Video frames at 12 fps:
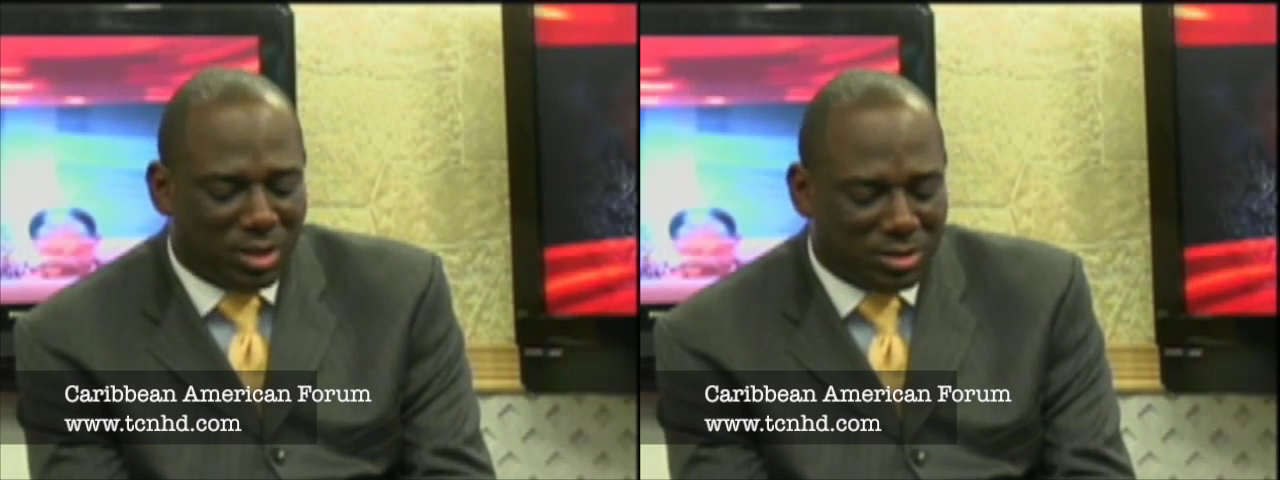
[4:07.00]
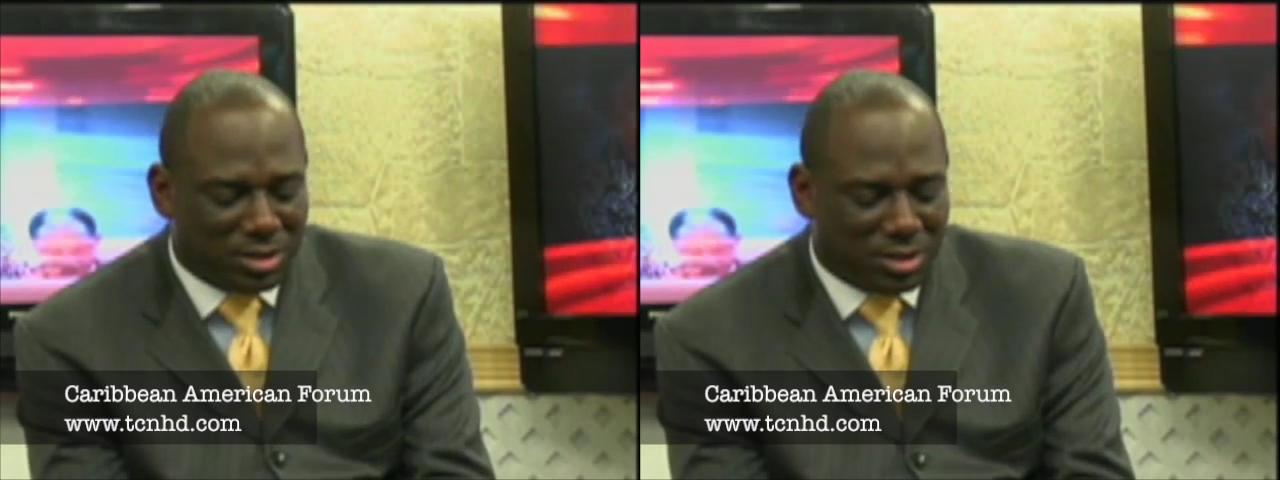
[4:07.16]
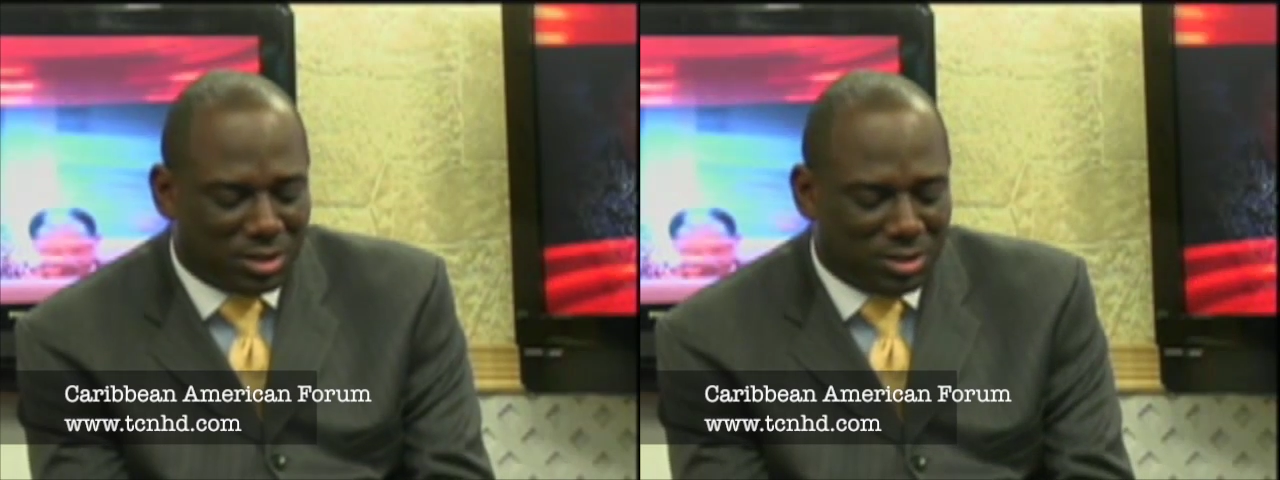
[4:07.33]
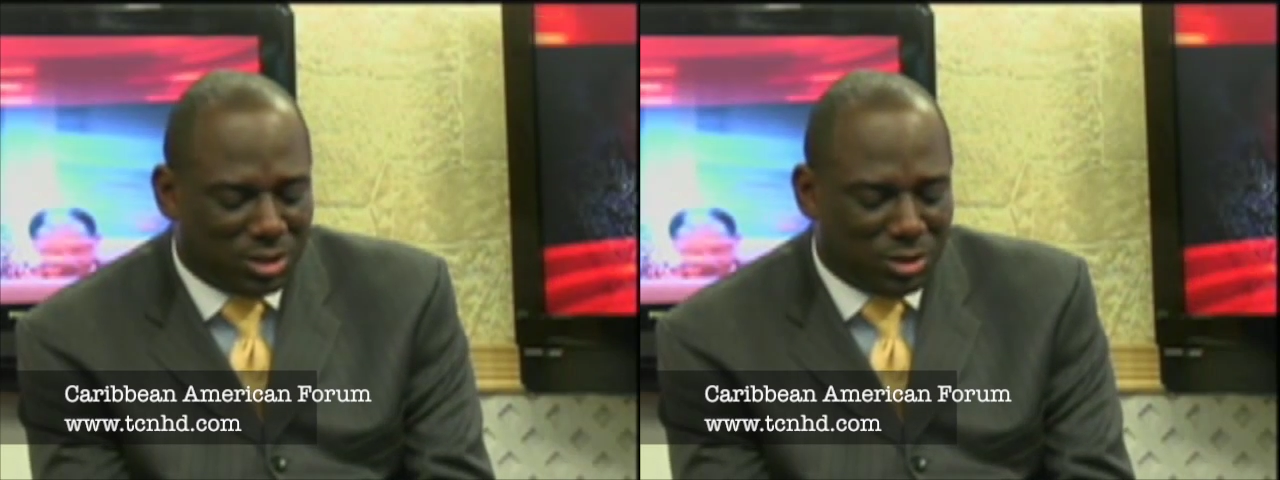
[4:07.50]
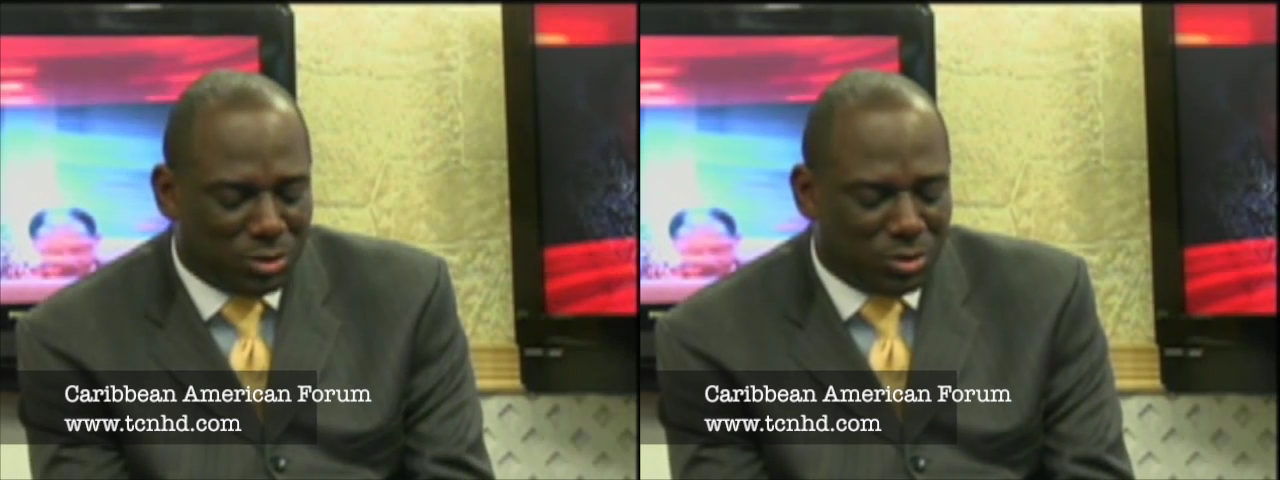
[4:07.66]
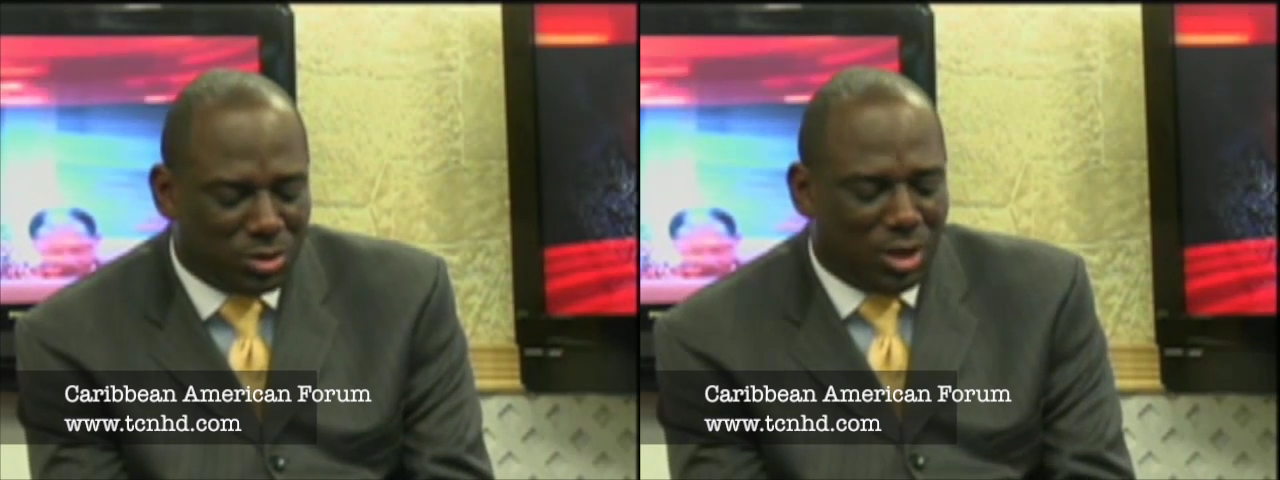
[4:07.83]

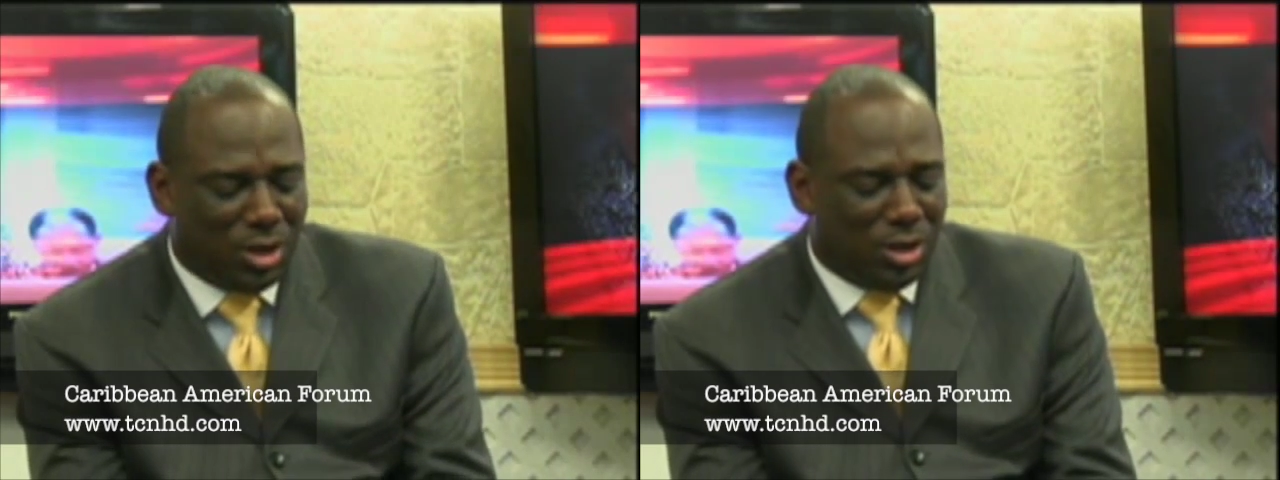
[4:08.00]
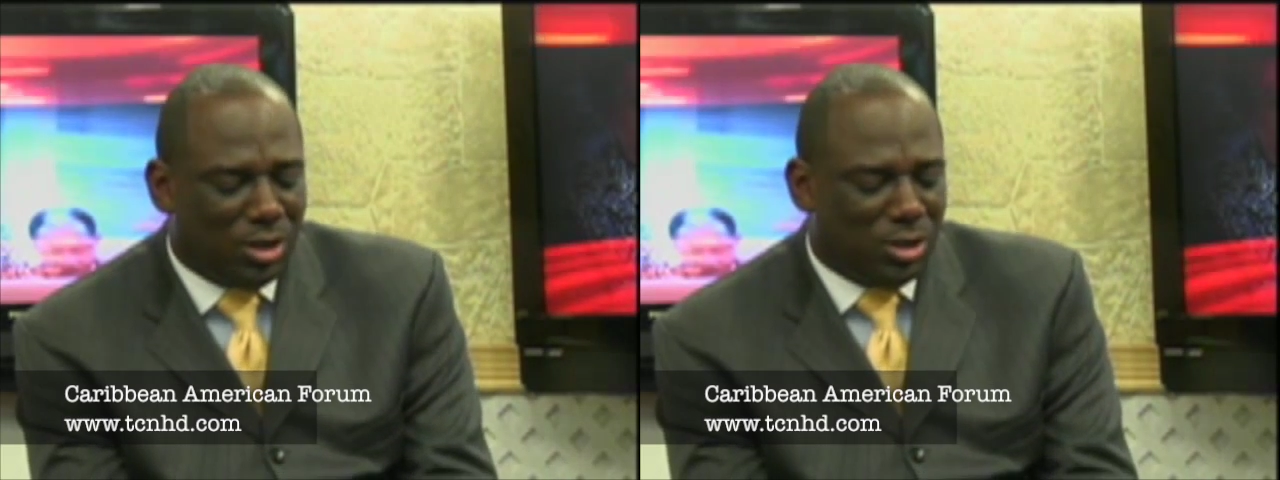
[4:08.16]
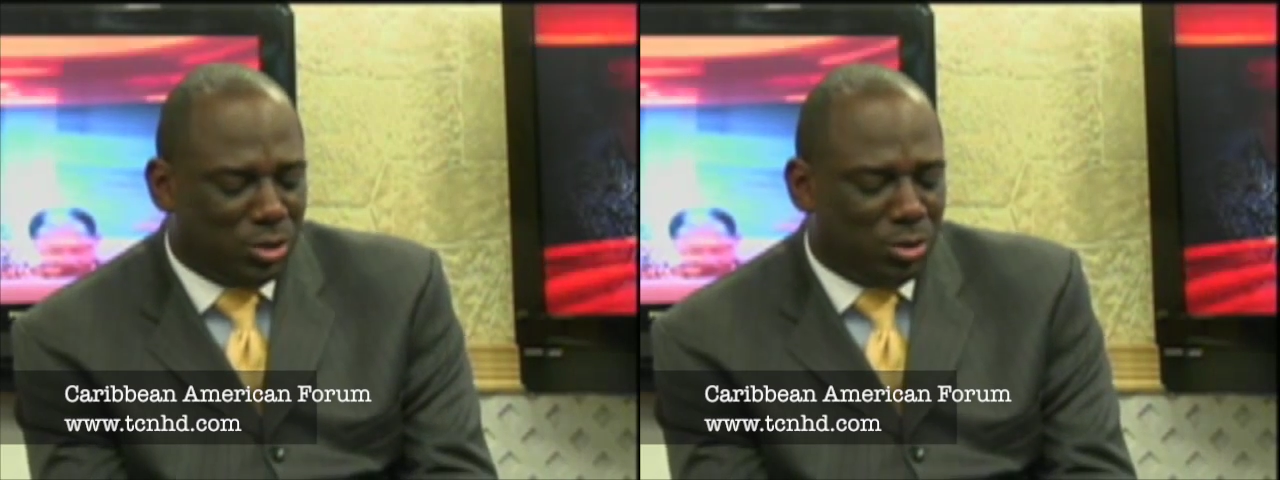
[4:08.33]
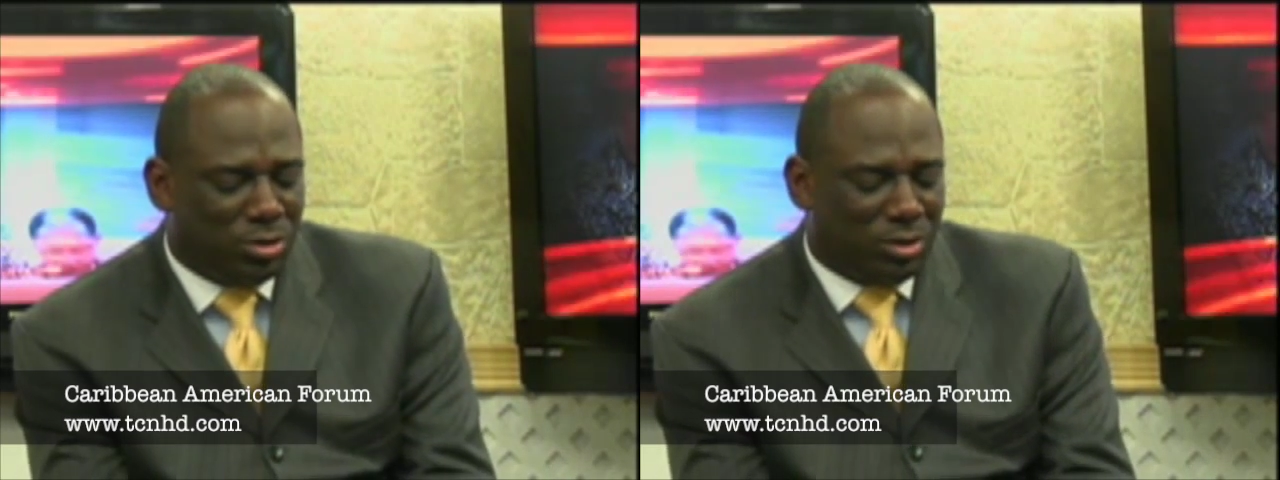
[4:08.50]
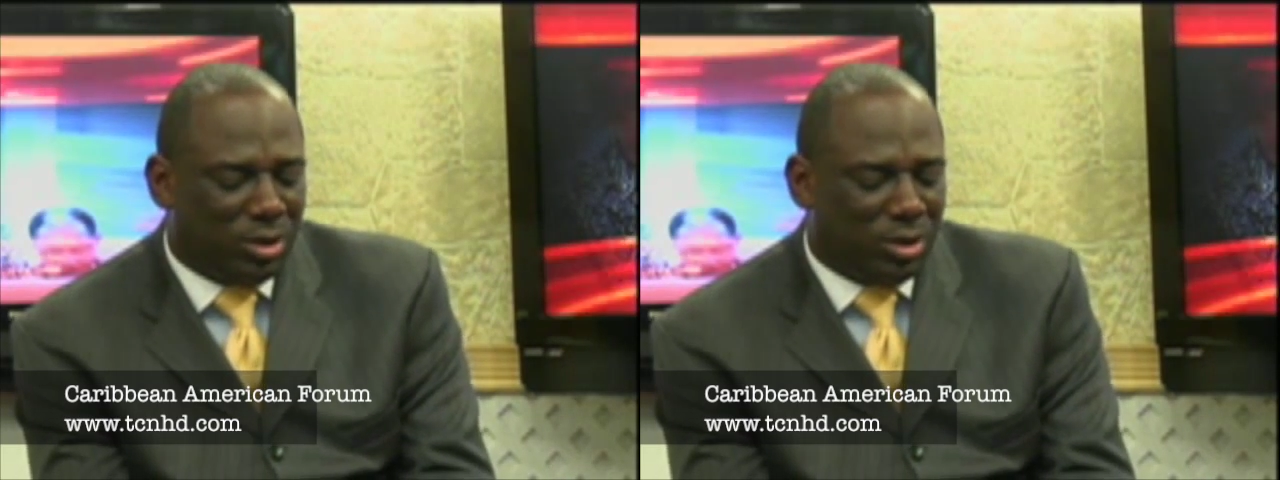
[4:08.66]
continues. Do you think